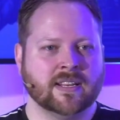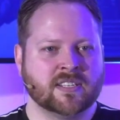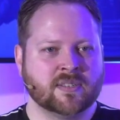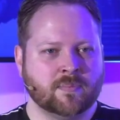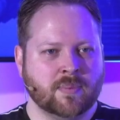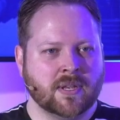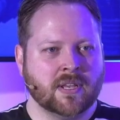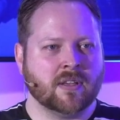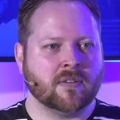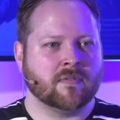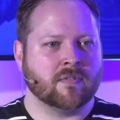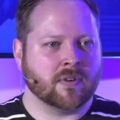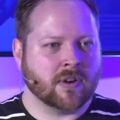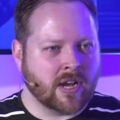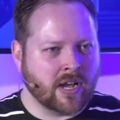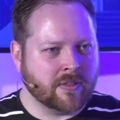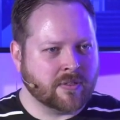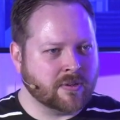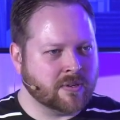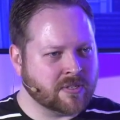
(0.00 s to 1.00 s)
and speaking
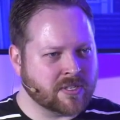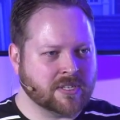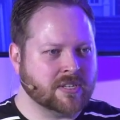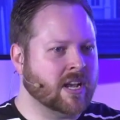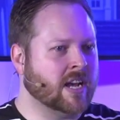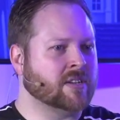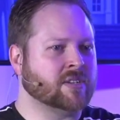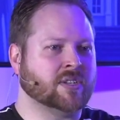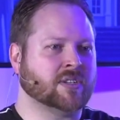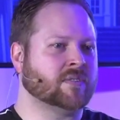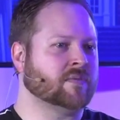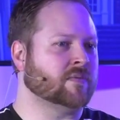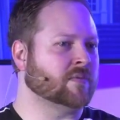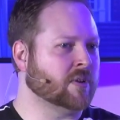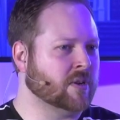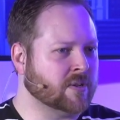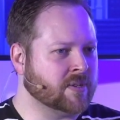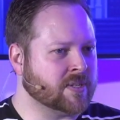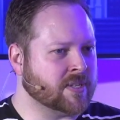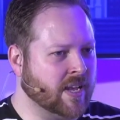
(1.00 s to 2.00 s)
for others and not just
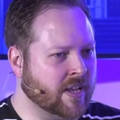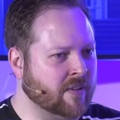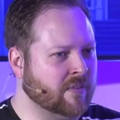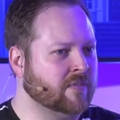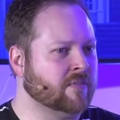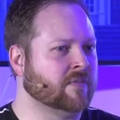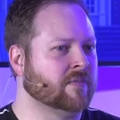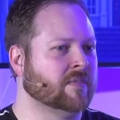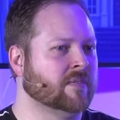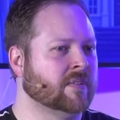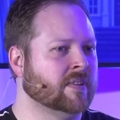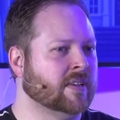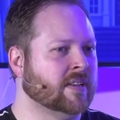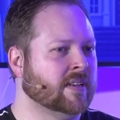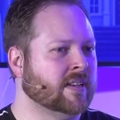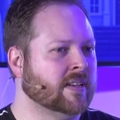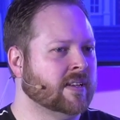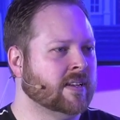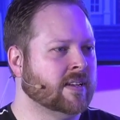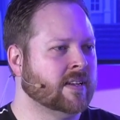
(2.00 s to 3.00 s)
for ourselves
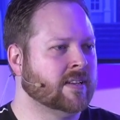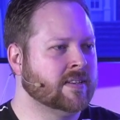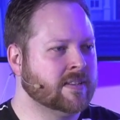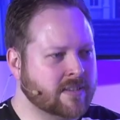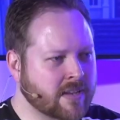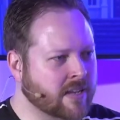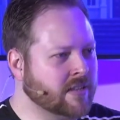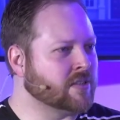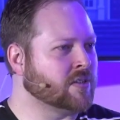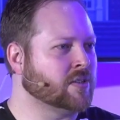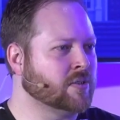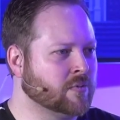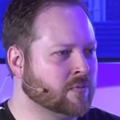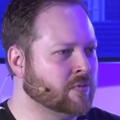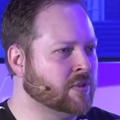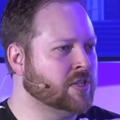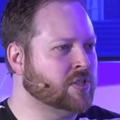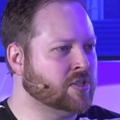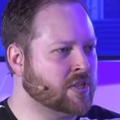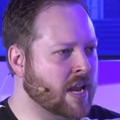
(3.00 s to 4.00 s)
does
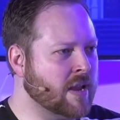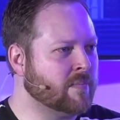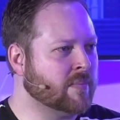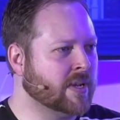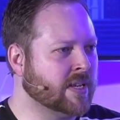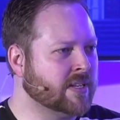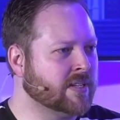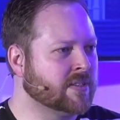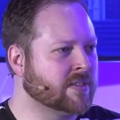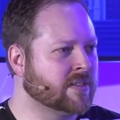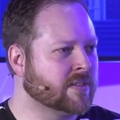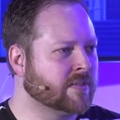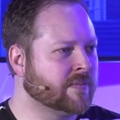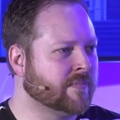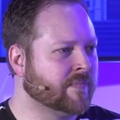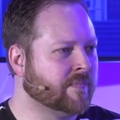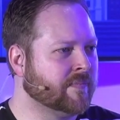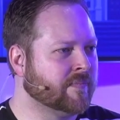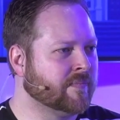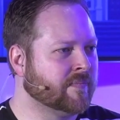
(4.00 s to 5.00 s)
reshape us.